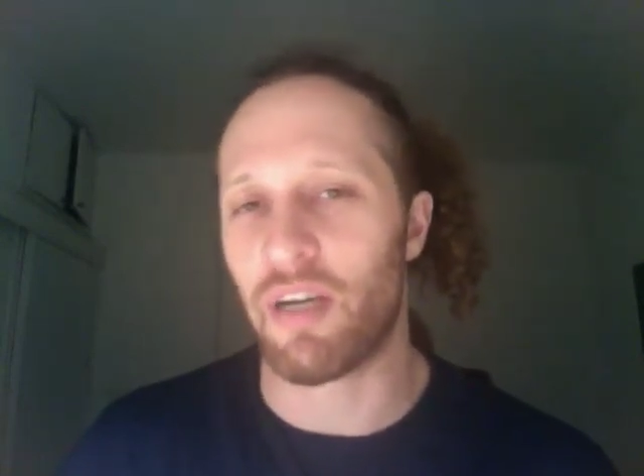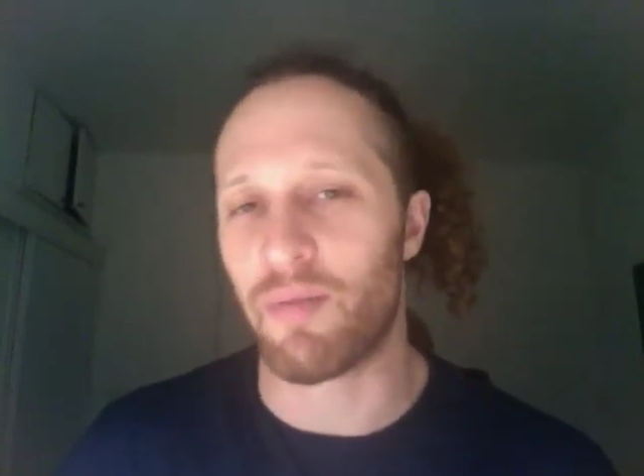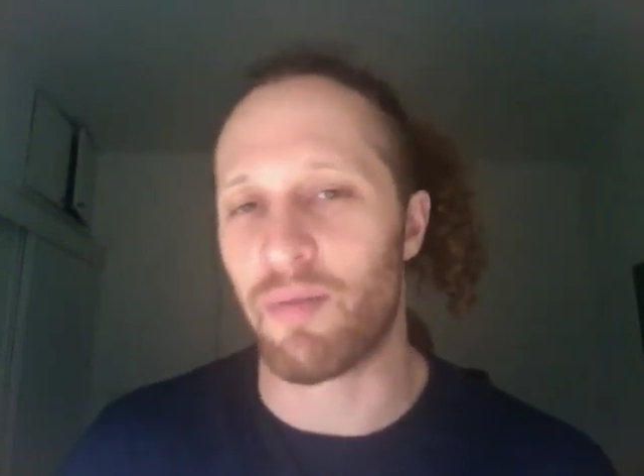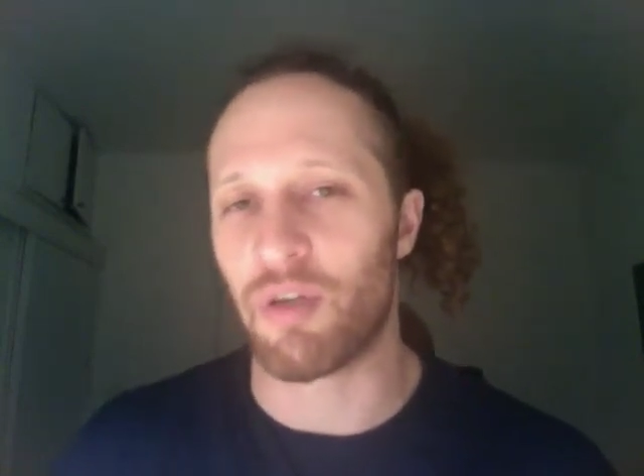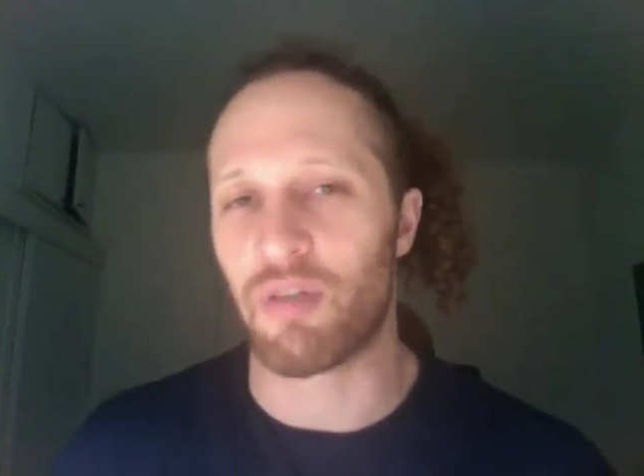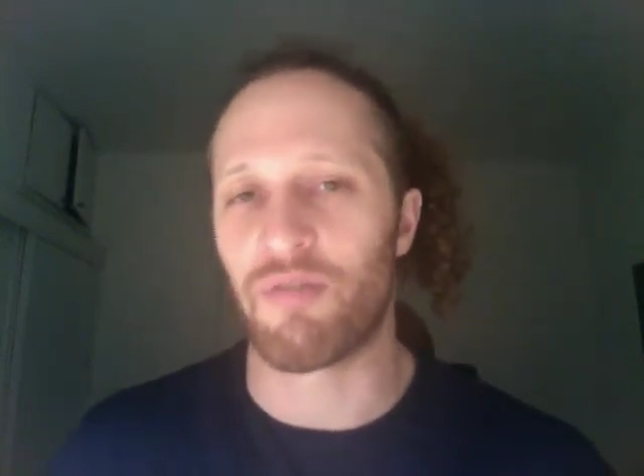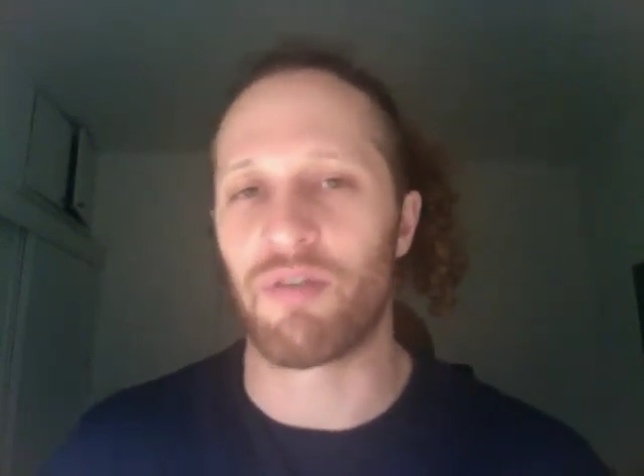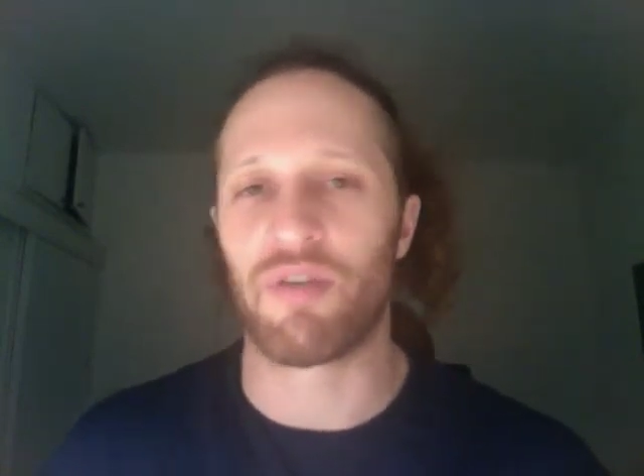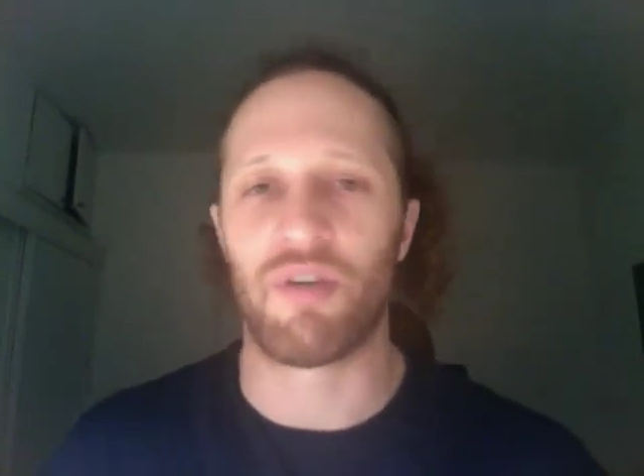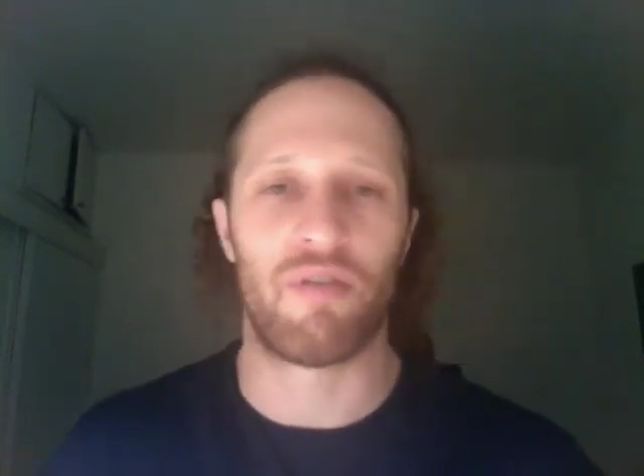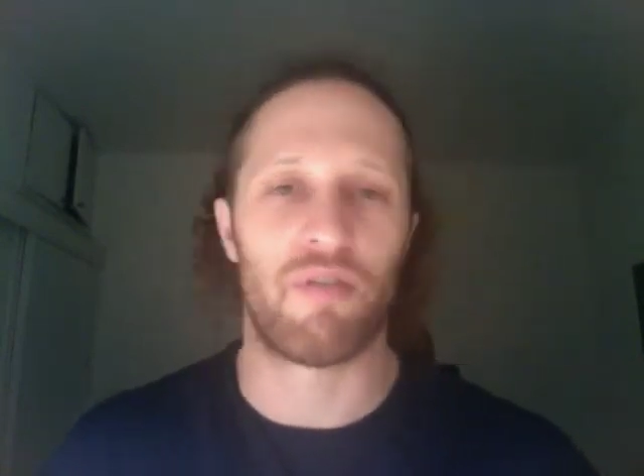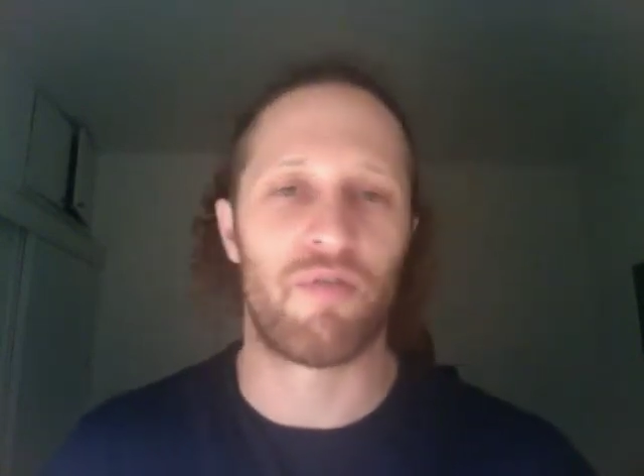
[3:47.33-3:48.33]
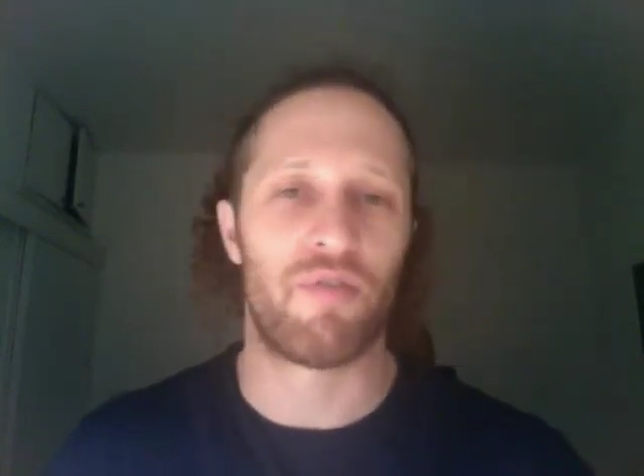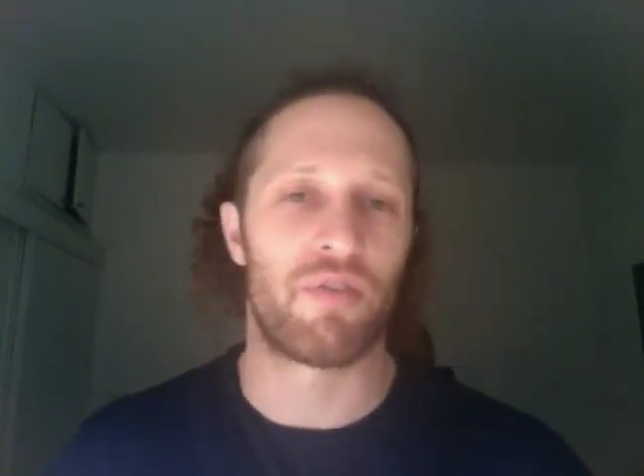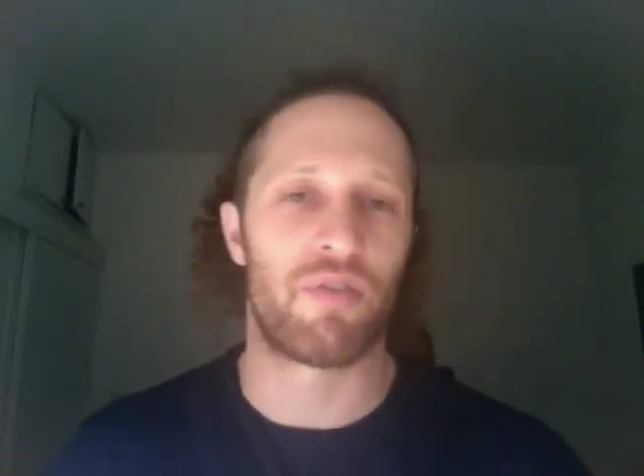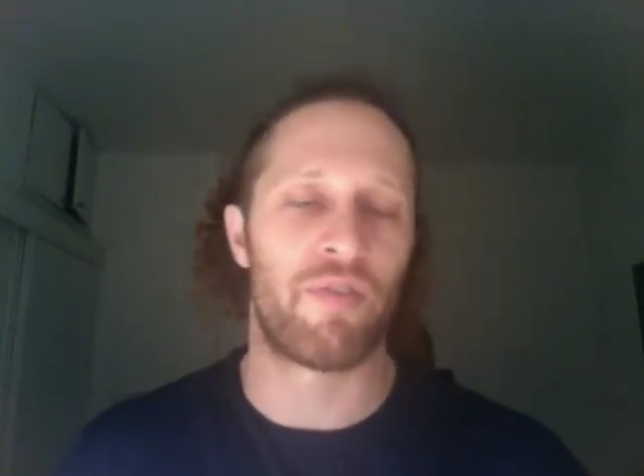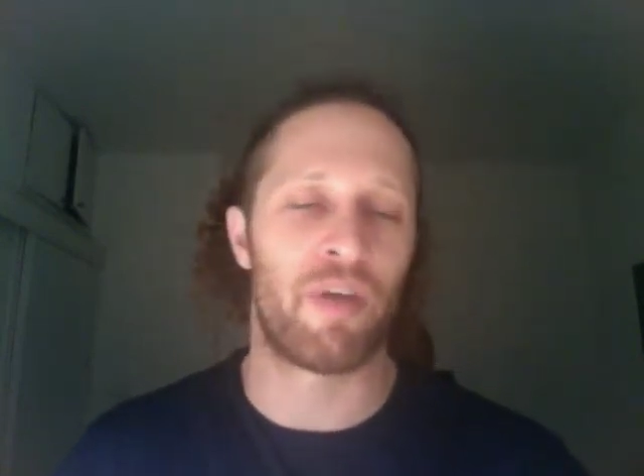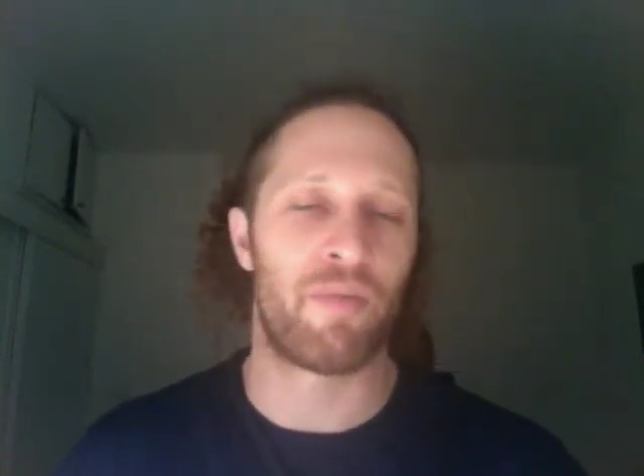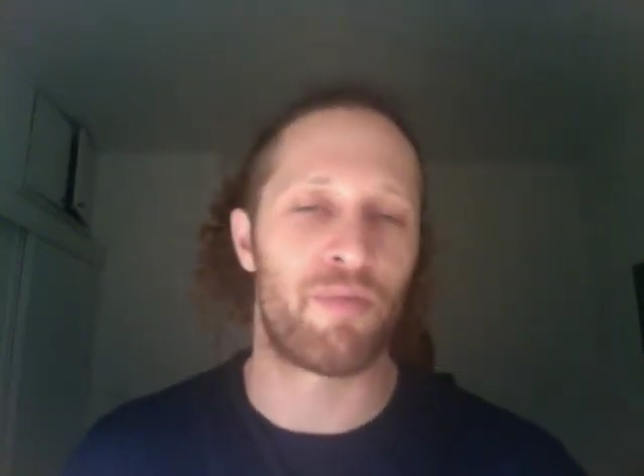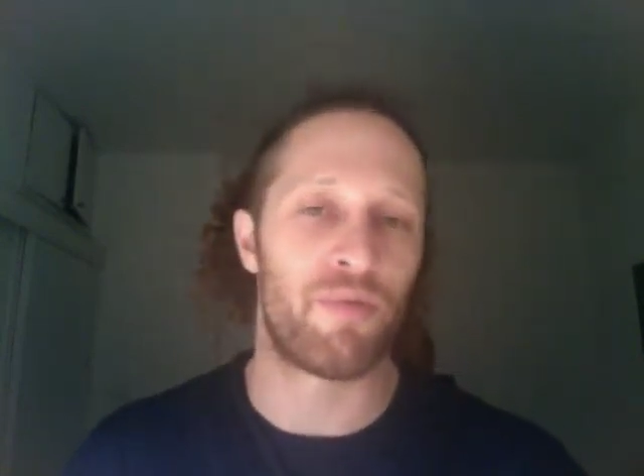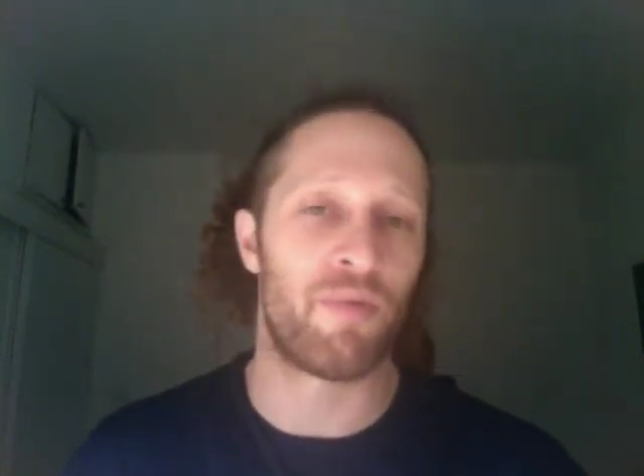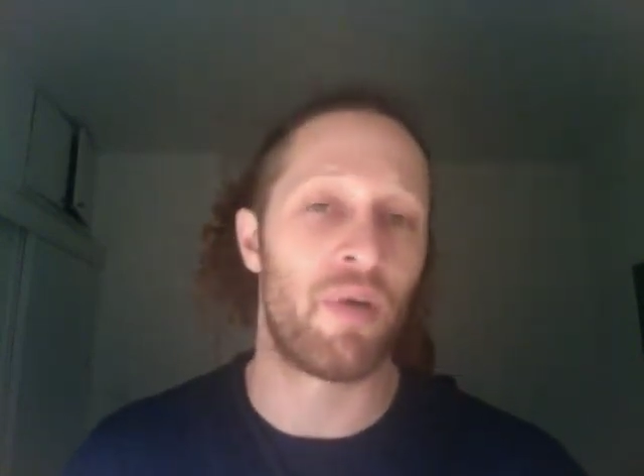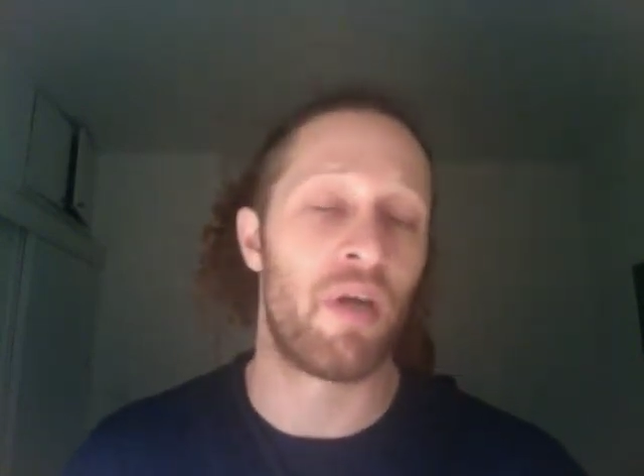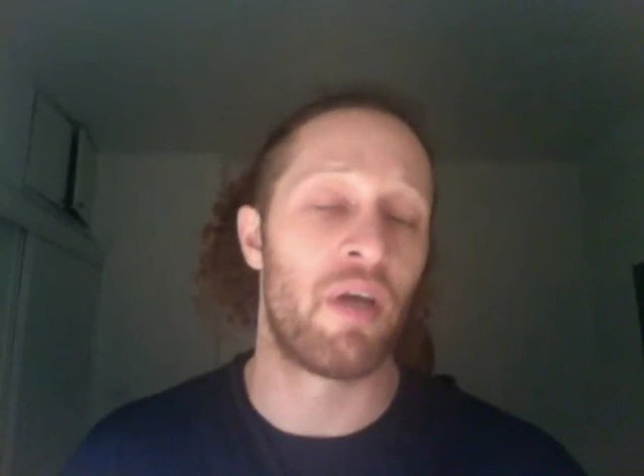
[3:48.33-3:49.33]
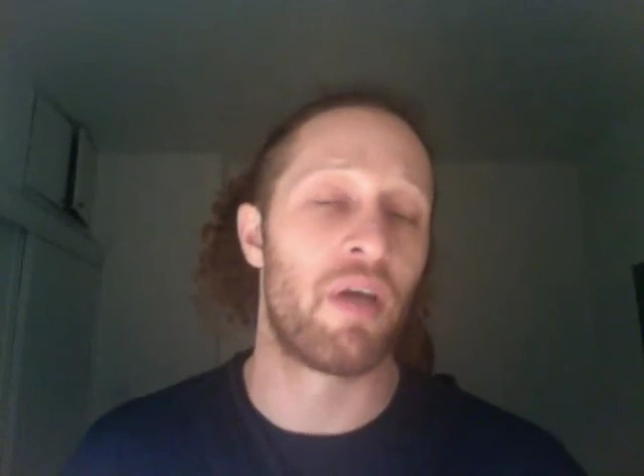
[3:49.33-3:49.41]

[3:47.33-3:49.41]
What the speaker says: I'm going to return on the 1st of April.